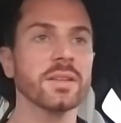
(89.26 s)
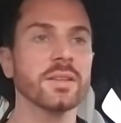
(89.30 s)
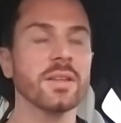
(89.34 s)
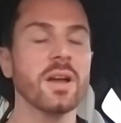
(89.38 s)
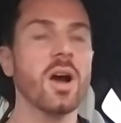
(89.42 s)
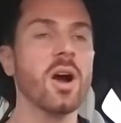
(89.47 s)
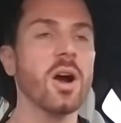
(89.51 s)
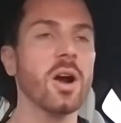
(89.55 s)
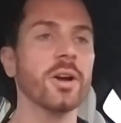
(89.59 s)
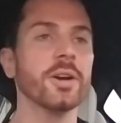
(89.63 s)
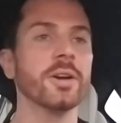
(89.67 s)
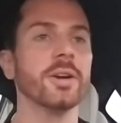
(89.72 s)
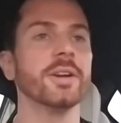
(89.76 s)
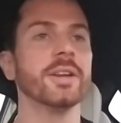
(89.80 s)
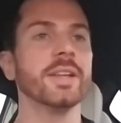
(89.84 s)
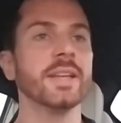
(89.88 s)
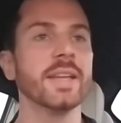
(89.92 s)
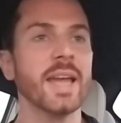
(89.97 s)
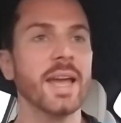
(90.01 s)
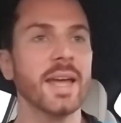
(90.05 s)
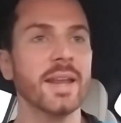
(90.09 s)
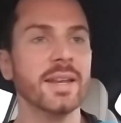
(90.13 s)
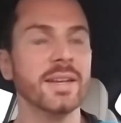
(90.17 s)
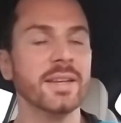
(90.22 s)
harder to
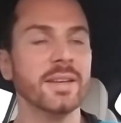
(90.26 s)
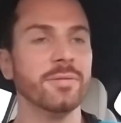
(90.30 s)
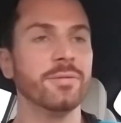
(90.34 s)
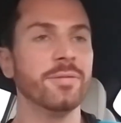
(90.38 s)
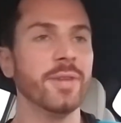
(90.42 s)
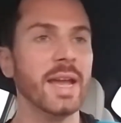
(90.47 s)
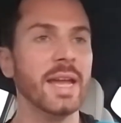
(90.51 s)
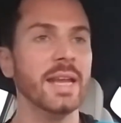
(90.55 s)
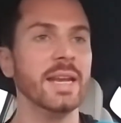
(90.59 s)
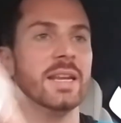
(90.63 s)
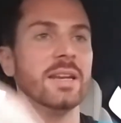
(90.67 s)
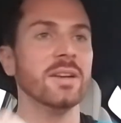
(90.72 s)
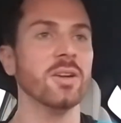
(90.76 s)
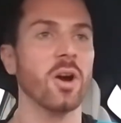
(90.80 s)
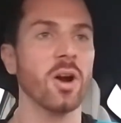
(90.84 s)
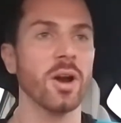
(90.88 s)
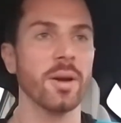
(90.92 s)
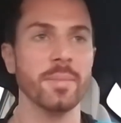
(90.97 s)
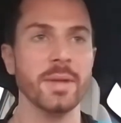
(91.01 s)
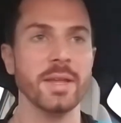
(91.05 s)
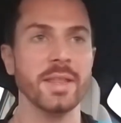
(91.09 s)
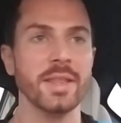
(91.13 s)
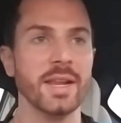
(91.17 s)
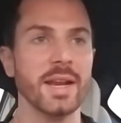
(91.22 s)
get an invading
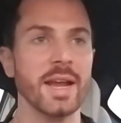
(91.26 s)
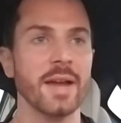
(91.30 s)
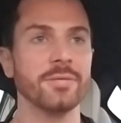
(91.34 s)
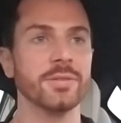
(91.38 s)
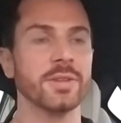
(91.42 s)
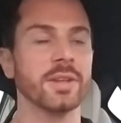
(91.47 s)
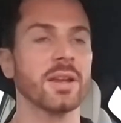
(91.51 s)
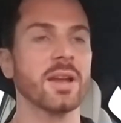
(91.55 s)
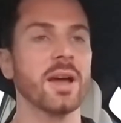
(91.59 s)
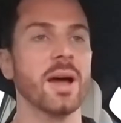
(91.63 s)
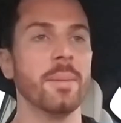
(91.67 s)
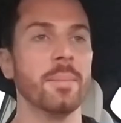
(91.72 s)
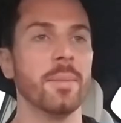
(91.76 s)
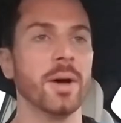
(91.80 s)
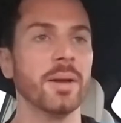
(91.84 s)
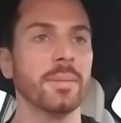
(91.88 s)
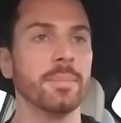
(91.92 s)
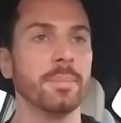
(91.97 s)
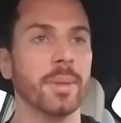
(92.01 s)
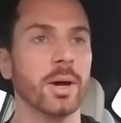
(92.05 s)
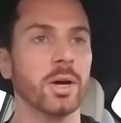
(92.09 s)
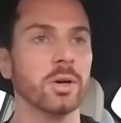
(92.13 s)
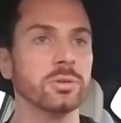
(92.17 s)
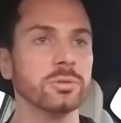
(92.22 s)
army. They'd have to come
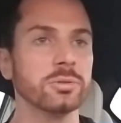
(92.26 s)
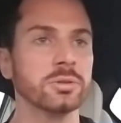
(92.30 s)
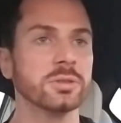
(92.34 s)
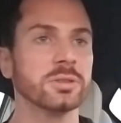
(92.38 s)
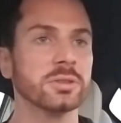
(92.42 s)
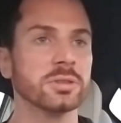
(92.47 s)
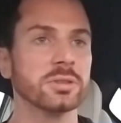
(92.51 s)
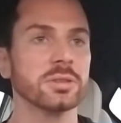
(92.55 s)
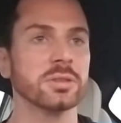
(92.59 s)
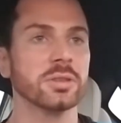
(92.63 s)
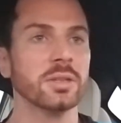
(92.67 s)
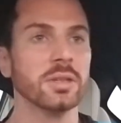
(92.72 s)
on boats,